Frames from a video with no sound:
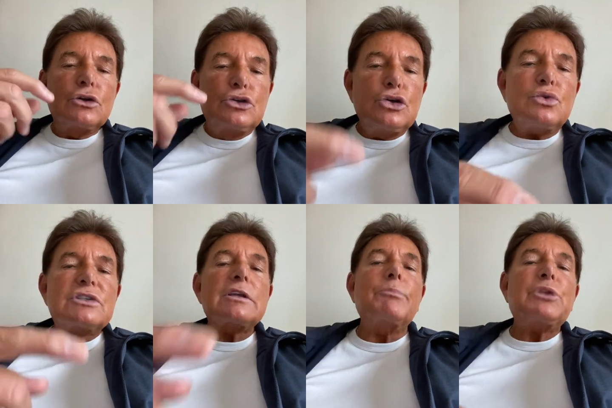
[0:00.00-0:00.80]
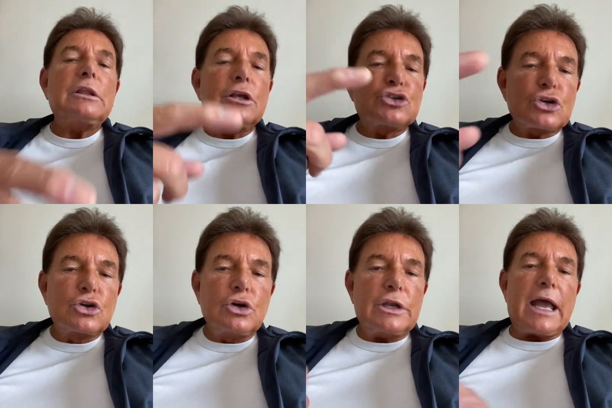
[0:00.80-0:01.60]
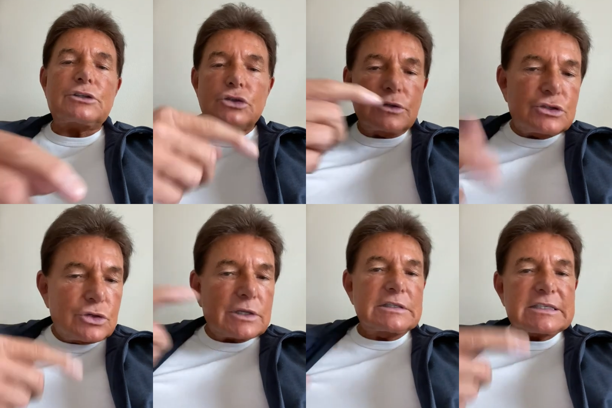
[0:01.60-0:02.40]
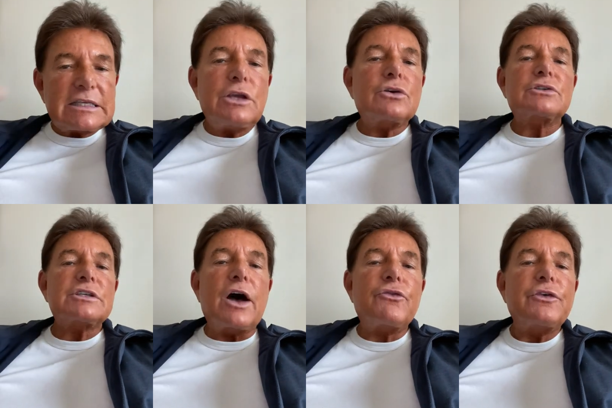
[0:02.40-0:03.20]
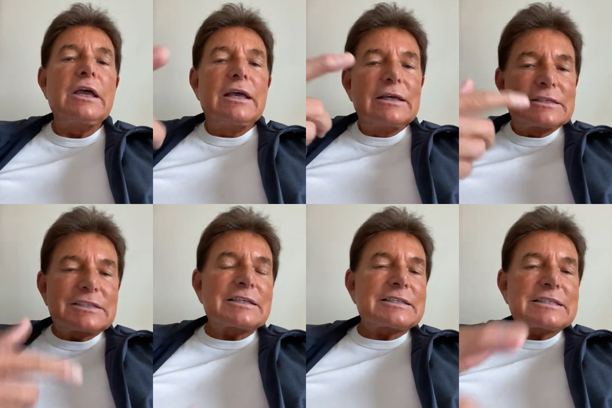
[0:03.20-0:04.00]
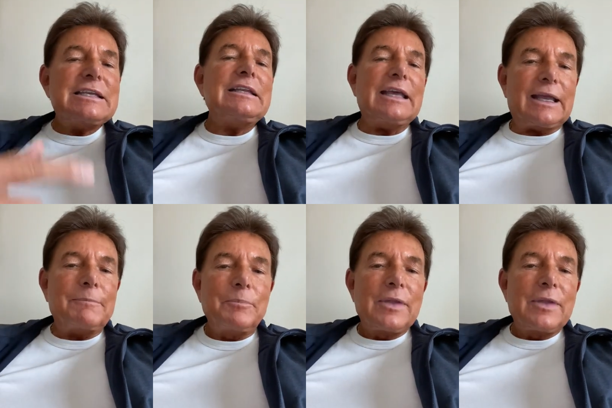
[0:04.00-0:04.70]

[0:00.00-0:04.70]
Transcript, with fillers: do something that you're good at so that you can see yourself succeeding.